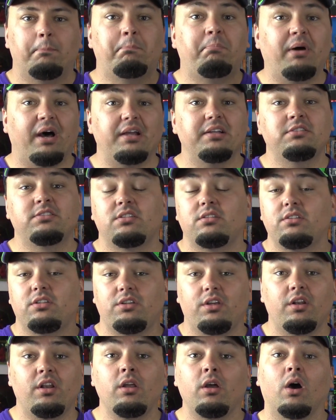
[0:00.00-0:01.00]
But,
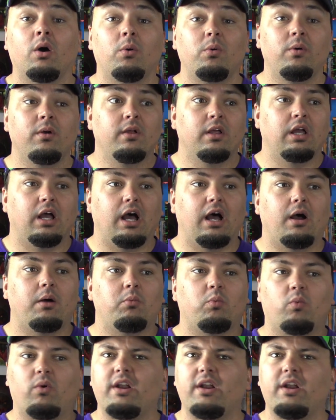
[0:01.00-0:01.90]
you know, um,